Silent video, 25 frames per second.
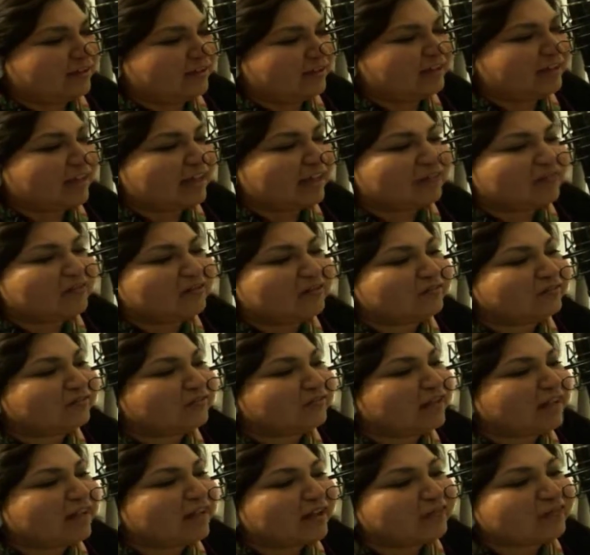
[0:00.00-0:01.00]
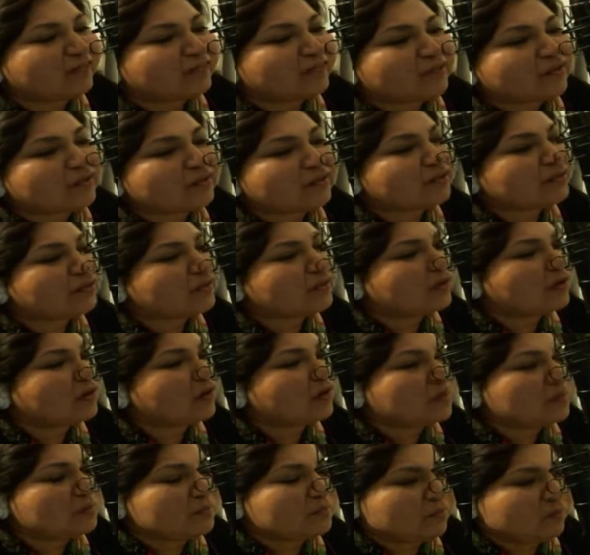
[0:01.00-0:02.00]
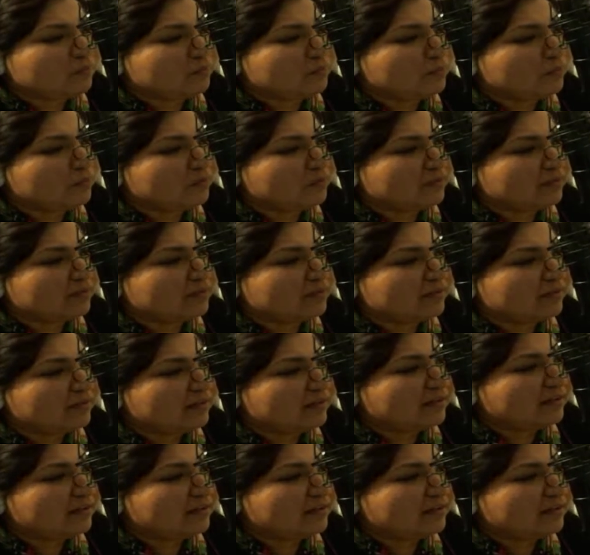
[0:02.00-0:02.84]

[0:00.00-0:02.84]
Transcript: that you've never known before.